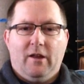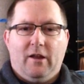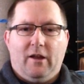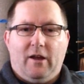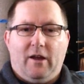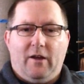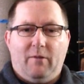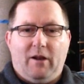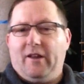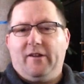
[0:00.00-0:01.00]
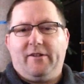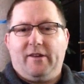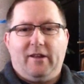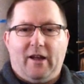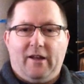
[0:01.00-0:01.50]
But at
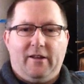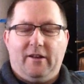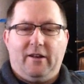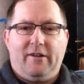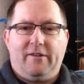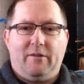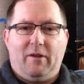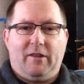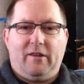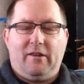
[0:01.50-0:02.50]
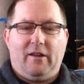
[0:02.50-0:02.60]
least I'm